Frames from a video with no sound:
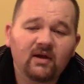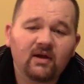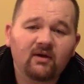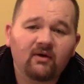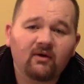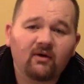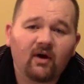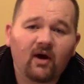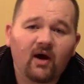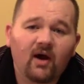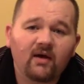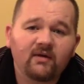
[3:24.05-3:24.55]

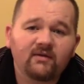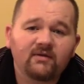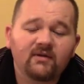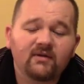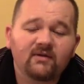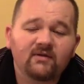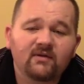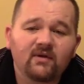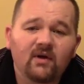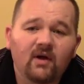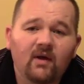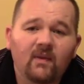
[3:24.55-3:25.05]
cross
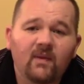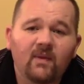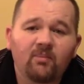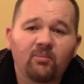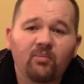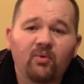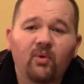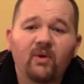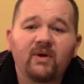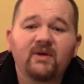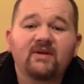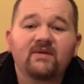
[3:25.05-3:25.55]
is called the
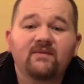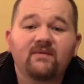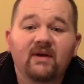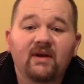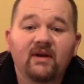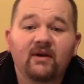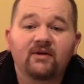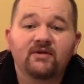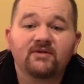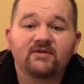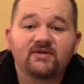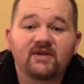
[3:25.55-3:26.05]
point of
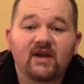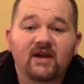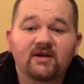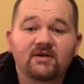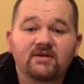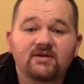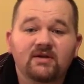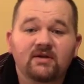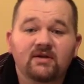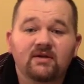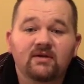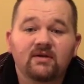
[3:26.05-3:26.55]

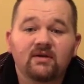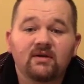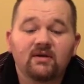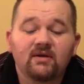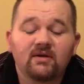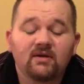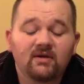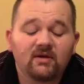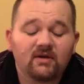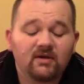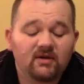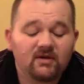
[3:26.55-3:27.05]
intersection.
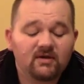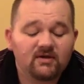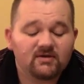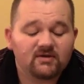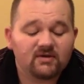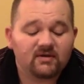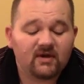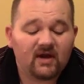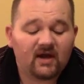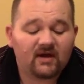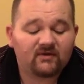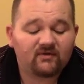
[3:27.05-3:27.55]

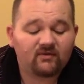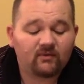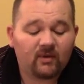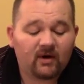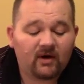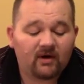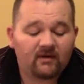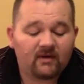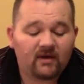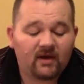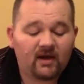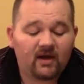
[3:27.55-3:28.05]
So that's
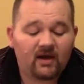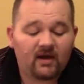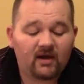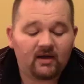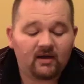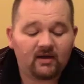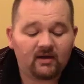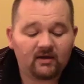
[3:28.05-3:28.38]
where they